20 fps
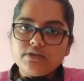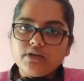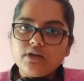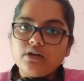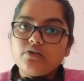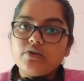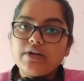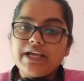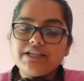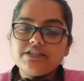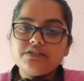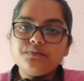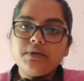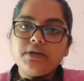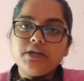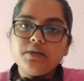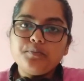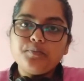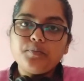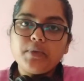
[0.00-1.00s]
a
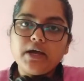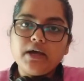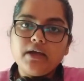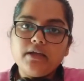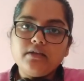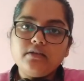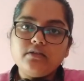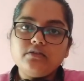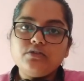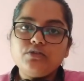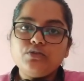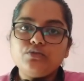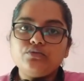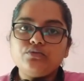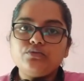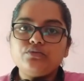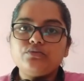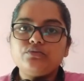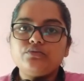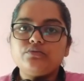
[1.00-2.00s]
Raspberry Pi
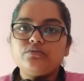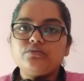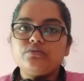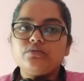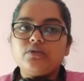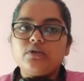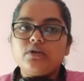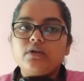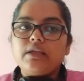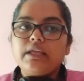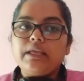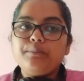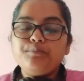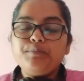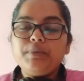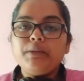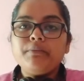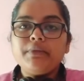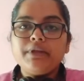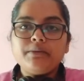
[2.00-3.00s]
to
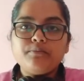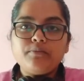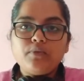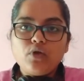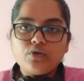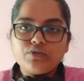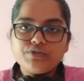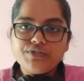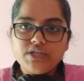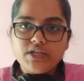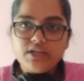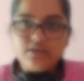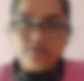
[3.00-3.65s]
implement blockchain?